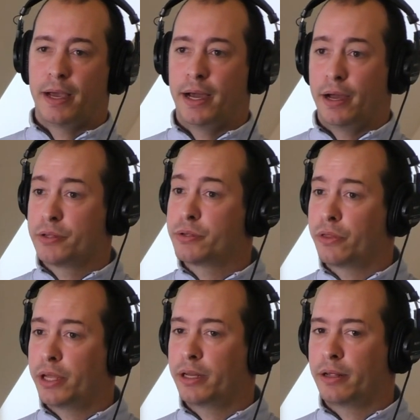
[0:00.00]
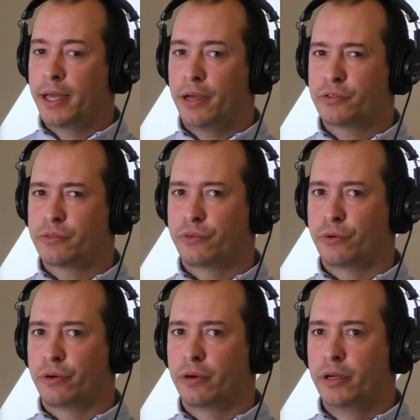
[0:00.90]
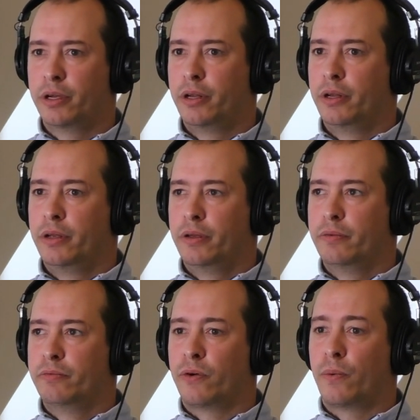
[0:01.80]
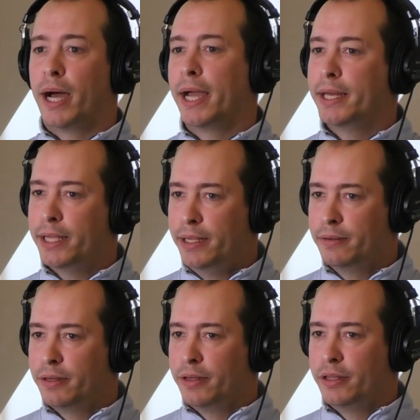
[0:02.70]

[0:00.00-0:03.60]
I also think it allows for variety.